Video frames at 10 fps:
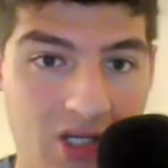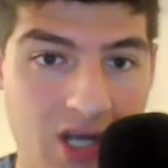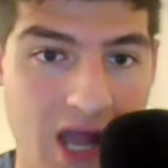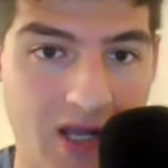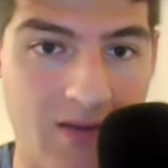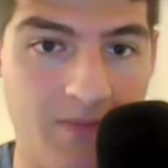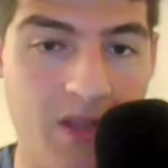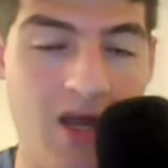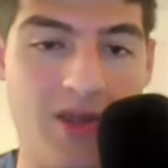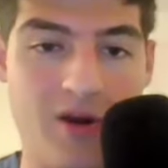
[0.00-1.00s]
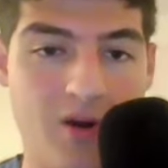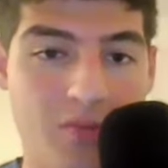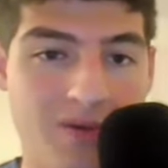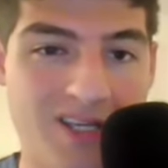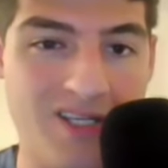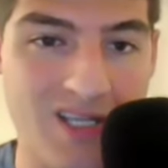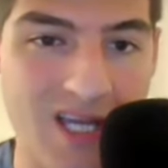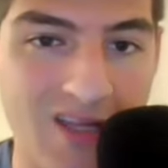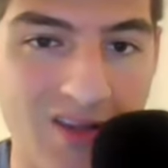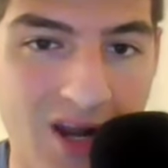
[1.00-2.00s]
check. There are no pieces
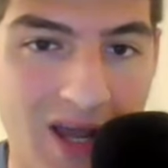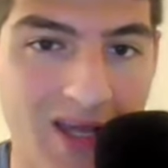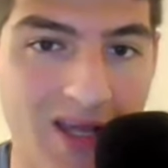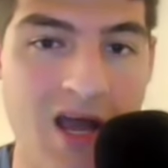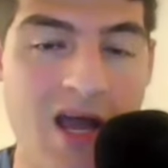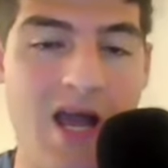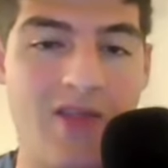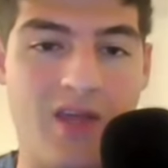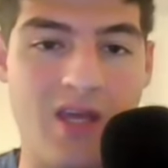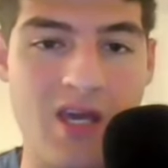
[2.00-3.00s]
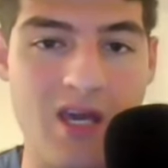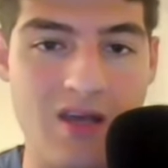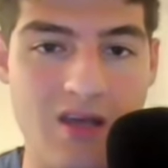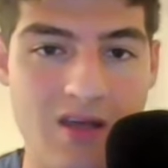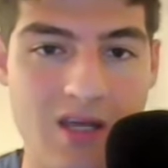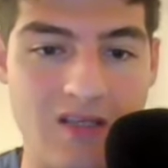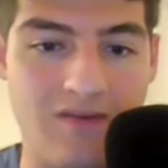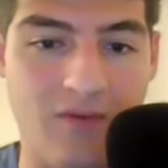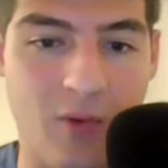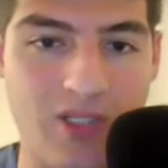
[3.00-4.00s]
hitting the knight, and the king is
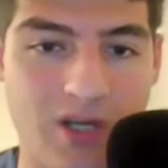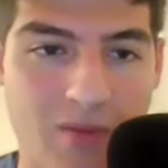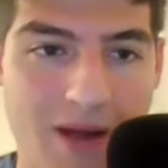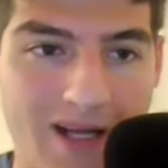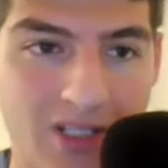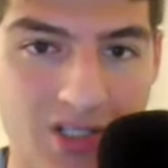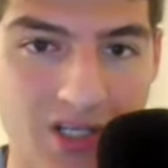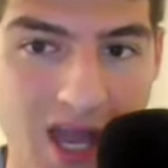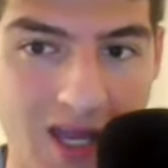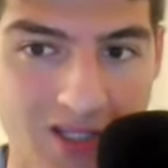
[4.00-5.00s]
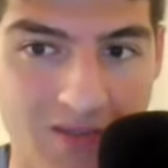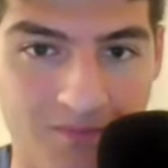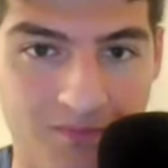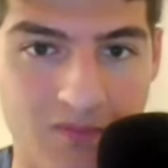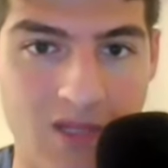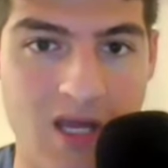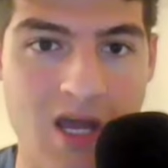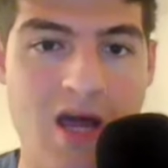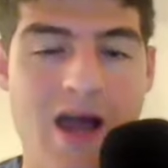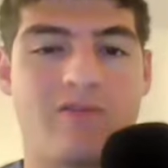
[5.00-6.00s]
forced to go back to g8.
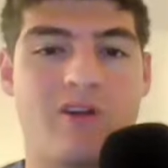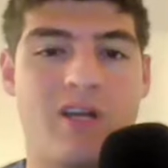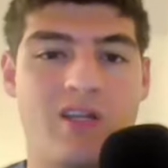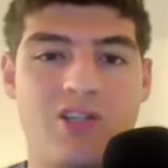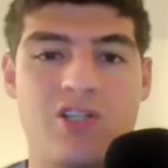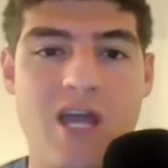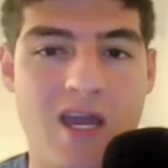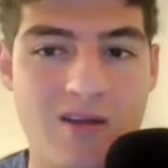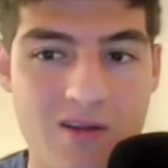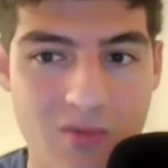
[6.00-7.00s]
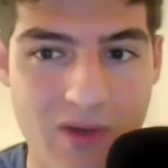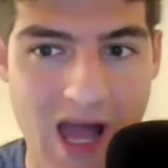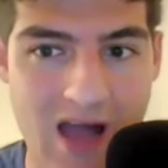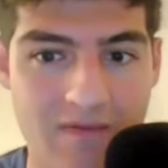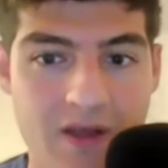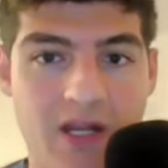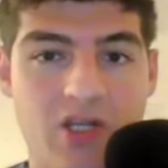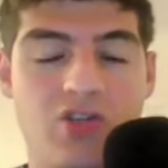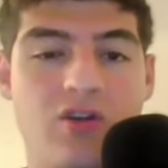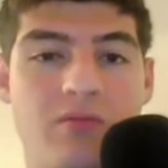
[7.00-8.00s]
After king to g8, we have an
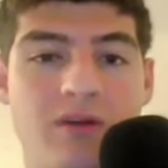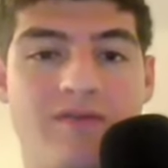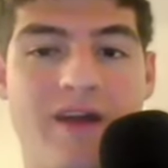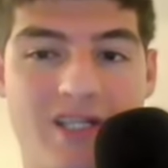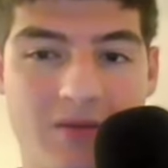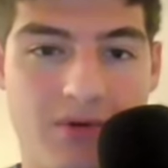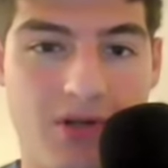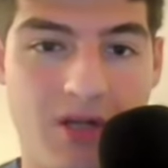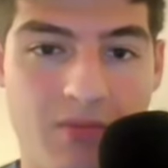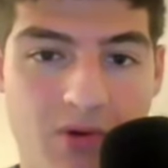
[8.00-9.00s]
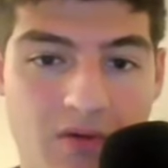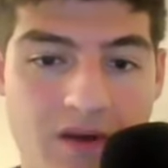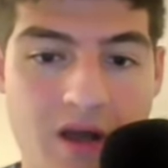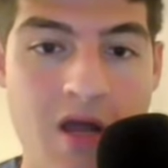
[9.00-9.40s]
extremely fancy, brilliant move,